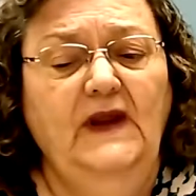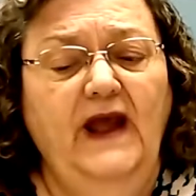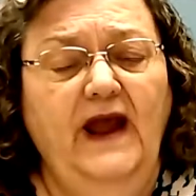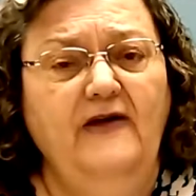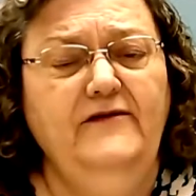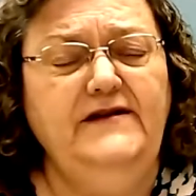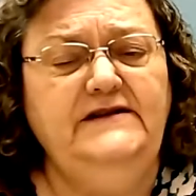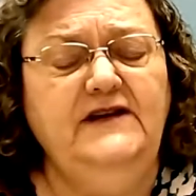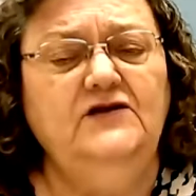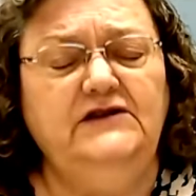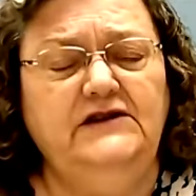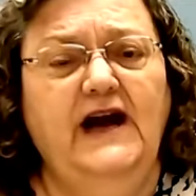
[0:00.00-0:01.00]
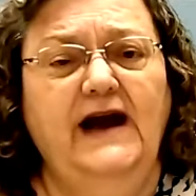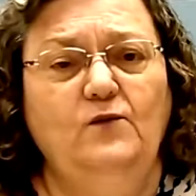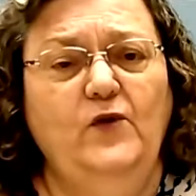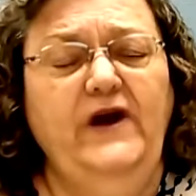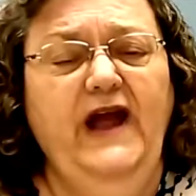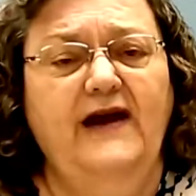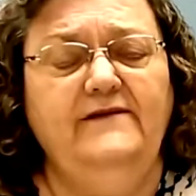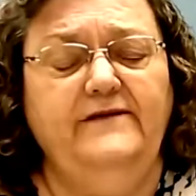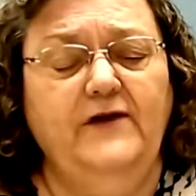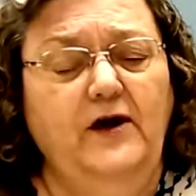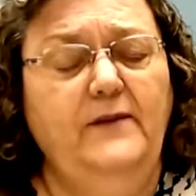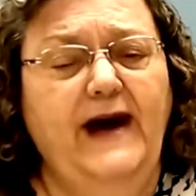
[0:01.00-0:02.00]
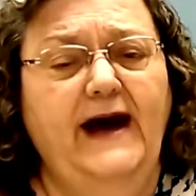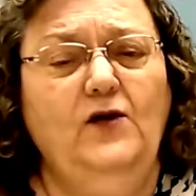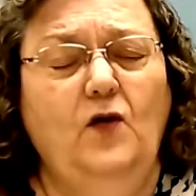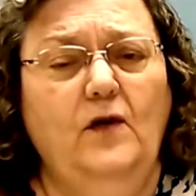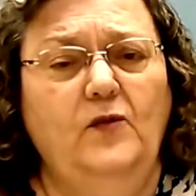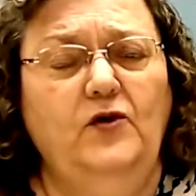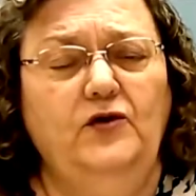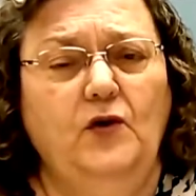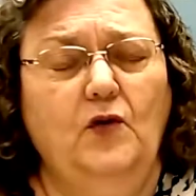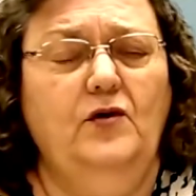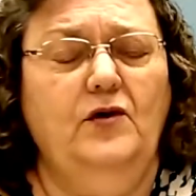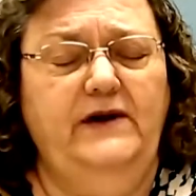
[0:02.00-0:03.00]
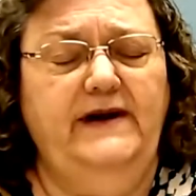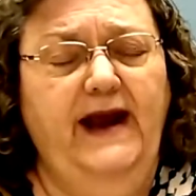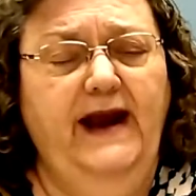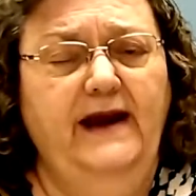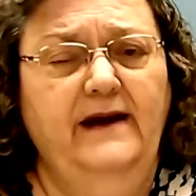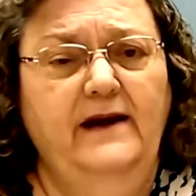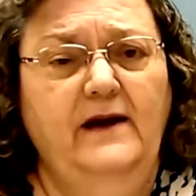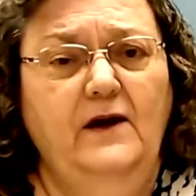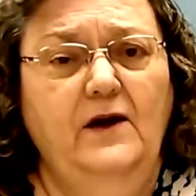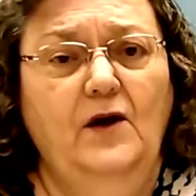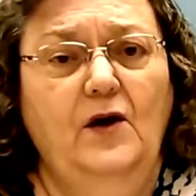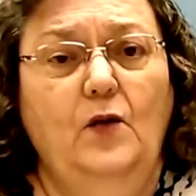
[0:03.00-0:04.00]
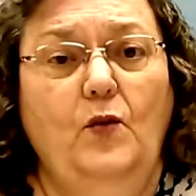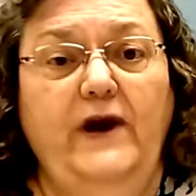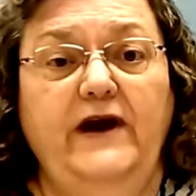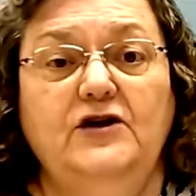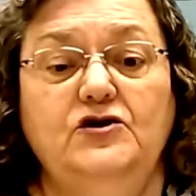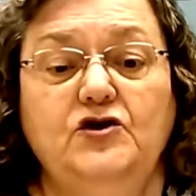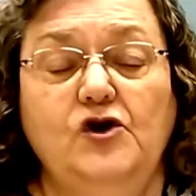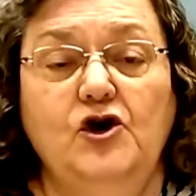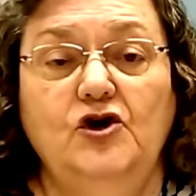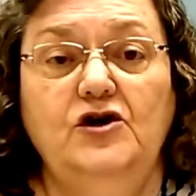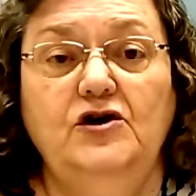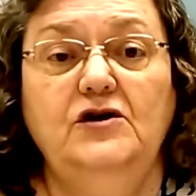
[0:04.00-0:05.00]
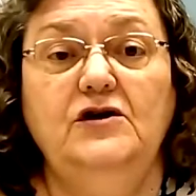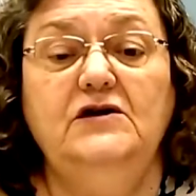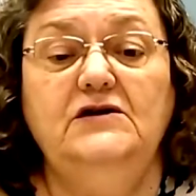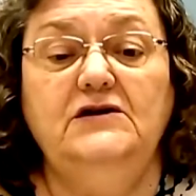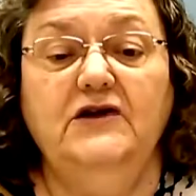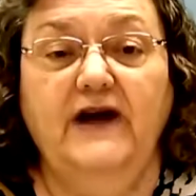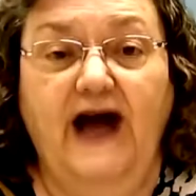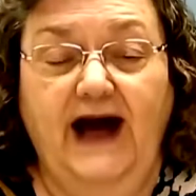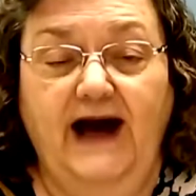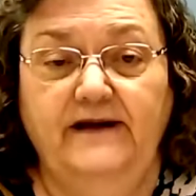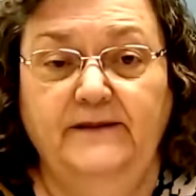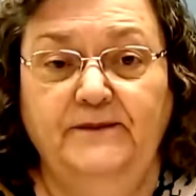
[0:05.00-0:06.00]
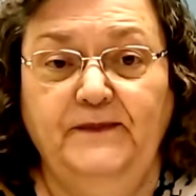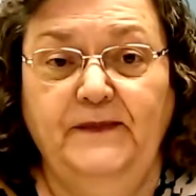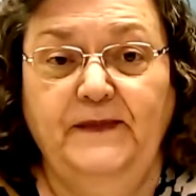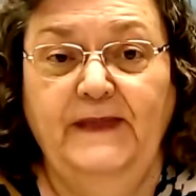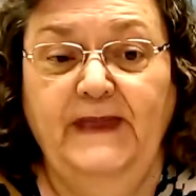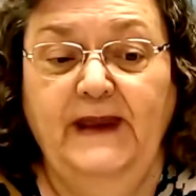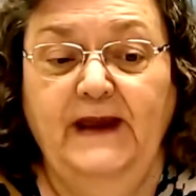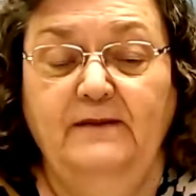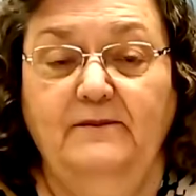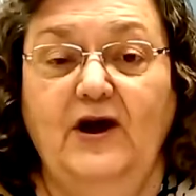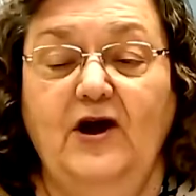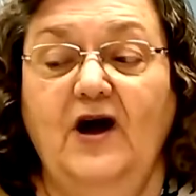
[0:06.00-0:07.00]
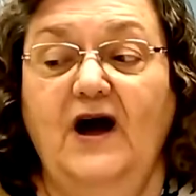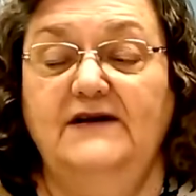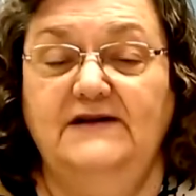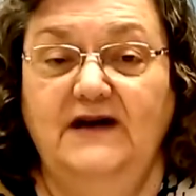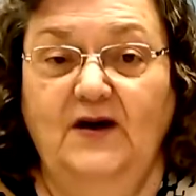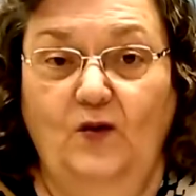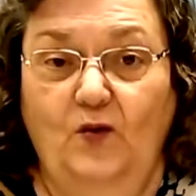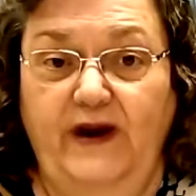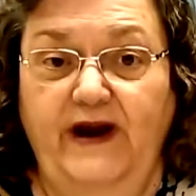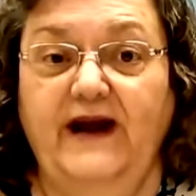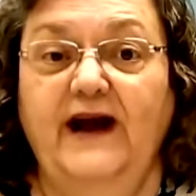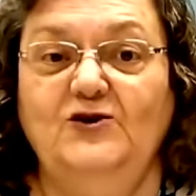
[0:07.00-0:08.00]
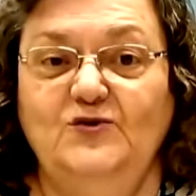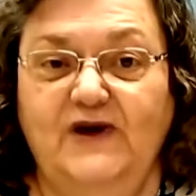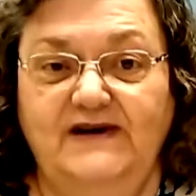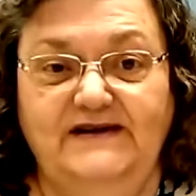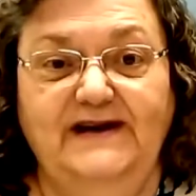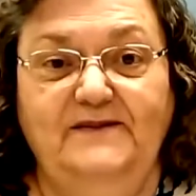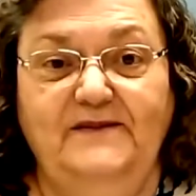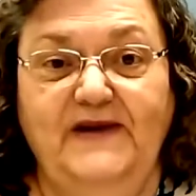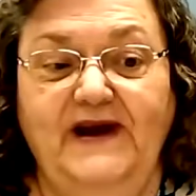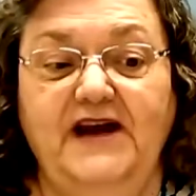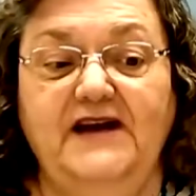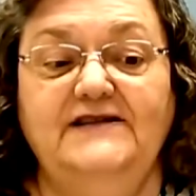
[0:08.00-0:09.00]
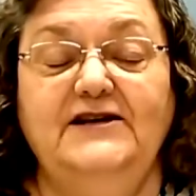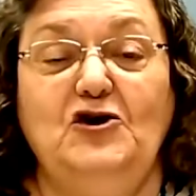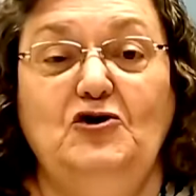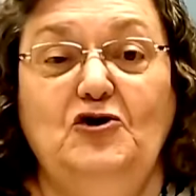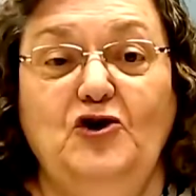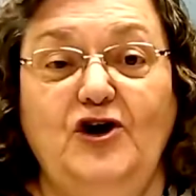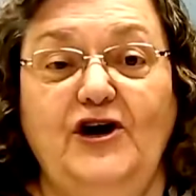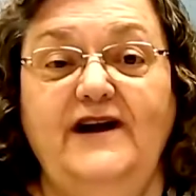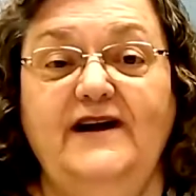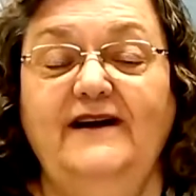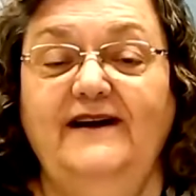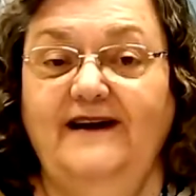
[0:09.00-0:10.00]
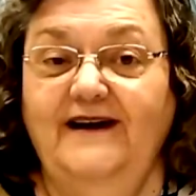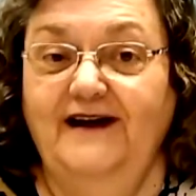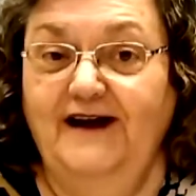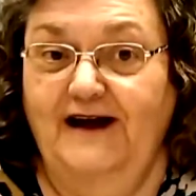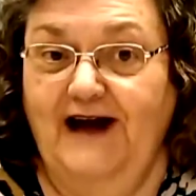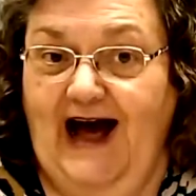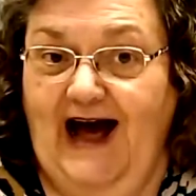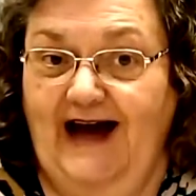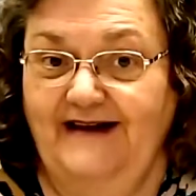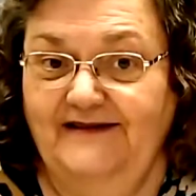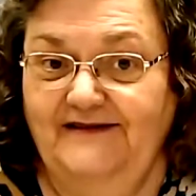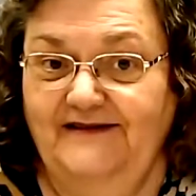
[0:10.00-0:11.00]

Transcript: Every single time we have a very bad, horrible, no good day, we can turn to God because we can trust him. He is a good God.